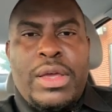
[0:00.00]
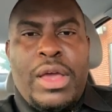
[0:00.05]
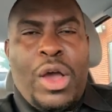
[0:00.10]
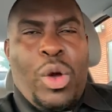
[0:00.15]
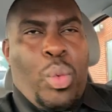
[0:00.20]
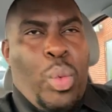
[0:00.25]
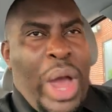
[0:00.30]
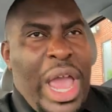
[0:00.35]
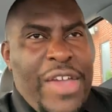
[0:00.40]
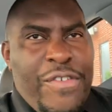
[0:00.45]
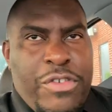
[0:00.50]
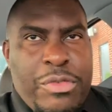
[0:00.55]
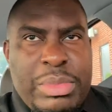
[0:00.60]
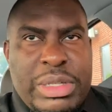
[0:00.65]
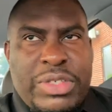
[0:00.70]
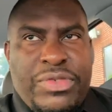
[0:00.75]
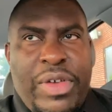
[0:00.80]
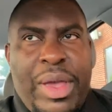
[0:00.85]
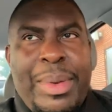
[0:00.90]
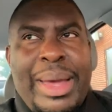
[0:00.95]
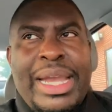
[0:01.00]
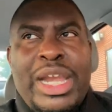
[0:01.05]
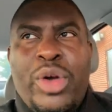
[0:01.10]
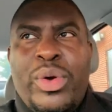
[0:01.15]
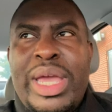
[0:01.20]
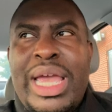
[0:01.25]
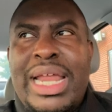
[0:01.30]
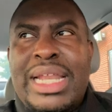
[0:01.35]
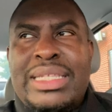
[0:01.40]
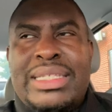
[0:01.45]
away from his family. I know
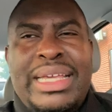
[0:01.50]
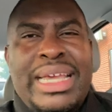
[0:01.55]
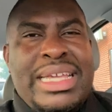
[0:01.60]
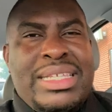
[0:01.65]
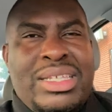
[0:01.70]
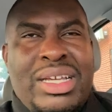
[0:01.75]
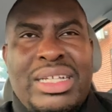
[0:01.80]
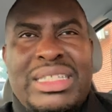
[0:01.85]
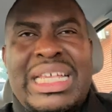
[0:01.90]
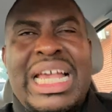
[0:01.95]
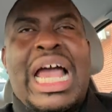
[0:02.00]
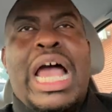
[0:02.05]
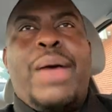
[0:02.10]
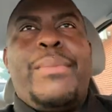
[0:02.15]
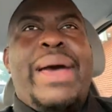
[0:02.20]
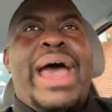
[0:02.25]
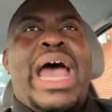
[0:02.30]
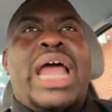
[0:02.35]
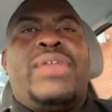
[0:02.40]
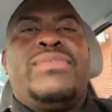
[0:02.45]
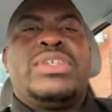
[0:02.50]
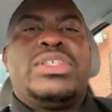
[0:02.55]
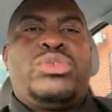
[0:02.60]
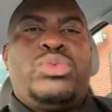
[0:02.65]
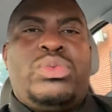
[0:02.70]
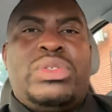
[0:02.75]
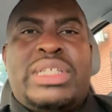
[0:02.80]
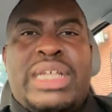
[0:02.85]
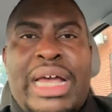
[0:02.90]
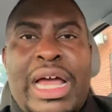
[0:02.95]
he had a he took time out of his
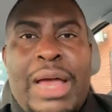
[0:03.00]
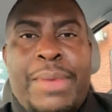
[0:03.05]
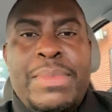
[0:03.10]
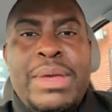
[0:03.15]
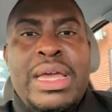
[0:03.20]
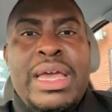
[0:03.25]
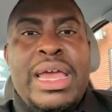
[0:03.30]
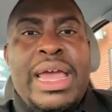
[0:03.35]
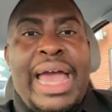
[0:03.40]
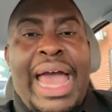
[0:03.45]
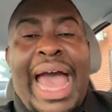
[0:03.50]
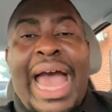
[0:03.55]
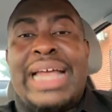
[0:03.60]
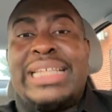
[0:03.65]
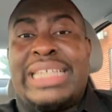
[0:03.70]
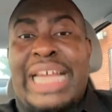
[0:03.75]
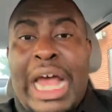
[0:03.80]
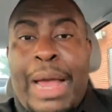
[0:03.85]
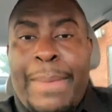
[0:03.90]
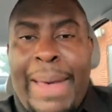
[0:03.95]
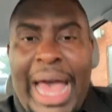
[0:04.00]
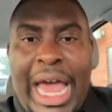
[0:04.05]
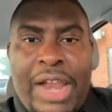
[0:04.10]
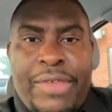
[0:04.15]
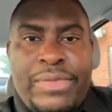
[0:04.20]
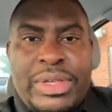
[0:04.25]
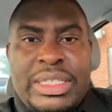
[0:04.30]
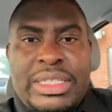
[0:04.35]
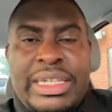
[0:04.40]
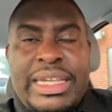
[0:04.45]
time, time out
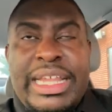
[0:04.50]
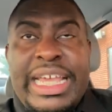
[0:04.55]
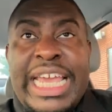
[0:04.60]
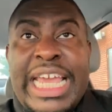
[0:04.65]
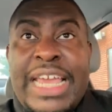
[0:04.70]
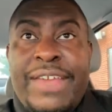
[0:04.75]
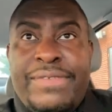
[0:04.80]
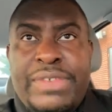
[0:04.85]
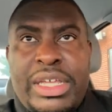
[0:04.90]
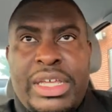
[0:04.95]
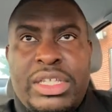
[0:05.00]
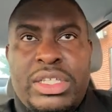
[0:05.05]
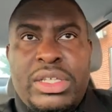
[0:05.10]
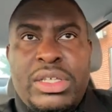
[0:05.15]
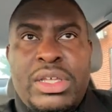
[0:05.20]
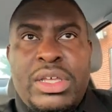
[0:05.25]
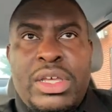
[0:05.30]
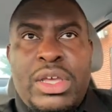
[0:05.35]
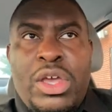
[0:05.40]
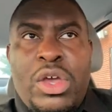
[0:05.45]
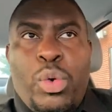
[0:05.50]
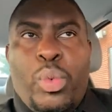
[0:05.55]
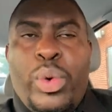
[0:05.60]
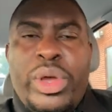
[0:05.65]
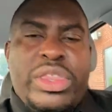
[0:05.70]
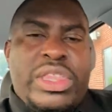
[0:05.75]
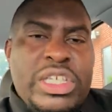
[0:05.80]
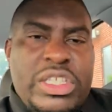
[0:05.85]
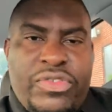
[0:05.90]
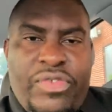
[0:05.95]
of his evening
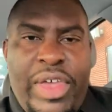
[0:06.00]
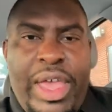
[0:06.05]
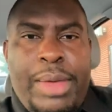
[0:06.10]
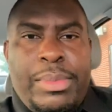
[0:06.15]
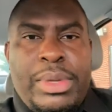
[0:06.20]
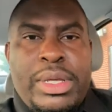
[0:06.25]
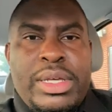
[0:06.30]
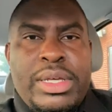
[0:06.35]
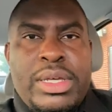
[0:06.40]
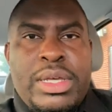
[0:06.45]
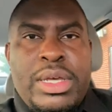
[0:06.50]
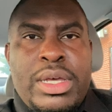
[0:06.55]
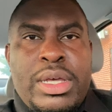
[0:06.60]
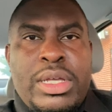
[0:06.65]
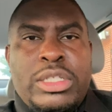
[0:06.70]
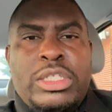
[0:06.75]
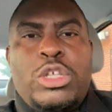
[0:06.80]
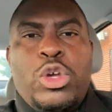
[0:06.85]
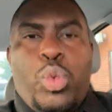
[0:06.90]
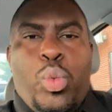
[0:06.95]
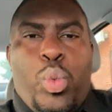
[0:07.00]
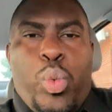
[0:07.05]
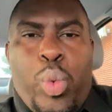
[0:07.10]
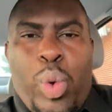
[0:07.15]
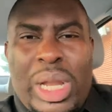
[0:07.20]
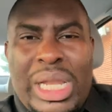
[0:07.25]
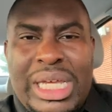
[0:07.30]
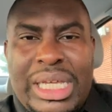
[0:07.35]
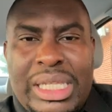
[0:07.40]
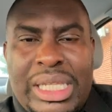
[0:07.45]
with his family to
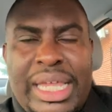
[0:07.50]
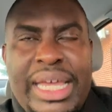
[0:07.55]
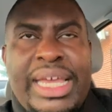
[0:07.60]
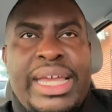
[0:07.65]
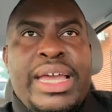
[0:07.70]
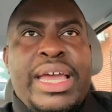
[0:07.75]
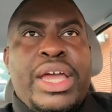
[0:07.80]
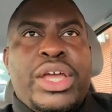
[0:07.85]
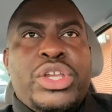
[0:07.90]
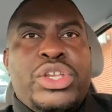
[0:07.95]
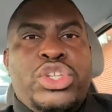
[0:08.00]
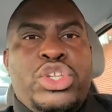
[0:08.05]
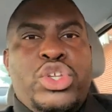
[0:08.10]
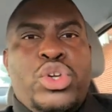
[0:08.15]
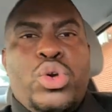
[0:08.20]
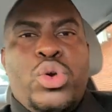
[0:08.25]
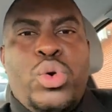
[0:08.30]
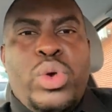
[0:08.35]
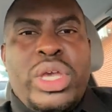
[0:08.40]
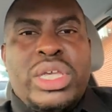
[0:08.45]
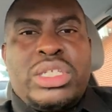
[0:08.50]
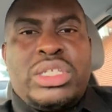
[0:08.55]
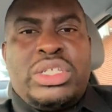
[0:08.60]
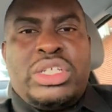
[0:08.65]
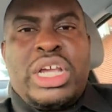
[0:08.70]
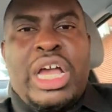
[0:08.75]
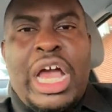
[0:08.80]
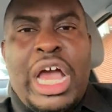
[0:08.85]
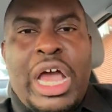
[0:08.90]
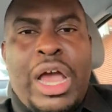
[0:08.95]
willingly do his
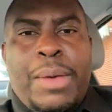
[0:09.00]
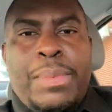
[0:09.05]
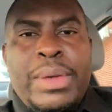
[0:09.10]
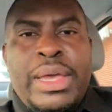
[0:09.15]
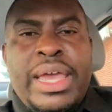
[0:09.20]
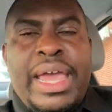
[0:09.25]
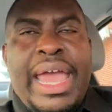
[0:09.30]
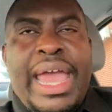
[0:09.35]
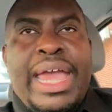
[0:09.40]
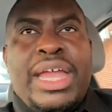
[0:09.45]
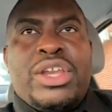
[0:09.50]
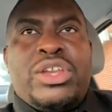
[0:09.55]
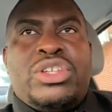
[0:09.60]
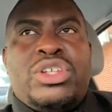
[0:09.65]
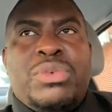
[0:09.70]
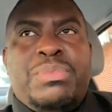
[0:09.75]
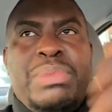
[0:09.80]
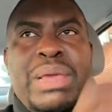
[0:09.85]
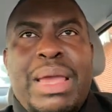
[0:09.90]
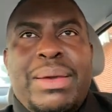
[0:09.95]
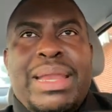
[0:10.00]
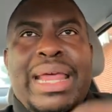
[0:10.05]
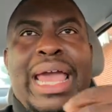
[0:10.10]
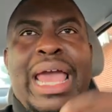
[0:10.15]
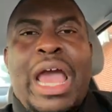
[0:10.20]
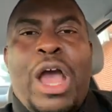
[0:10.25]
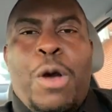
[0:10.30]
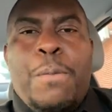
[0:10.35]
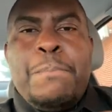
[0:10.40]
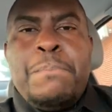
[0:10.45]
job and to be able to
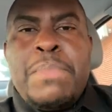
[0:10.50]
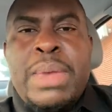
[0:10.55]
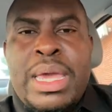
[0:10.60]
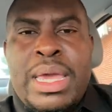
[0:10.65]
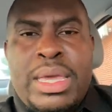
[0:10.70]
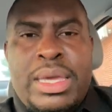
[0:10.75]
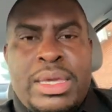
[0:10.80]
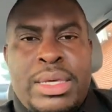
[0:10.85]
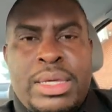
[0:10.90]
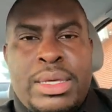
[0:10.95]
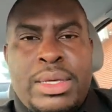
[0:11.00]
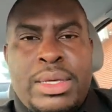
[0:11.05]
help me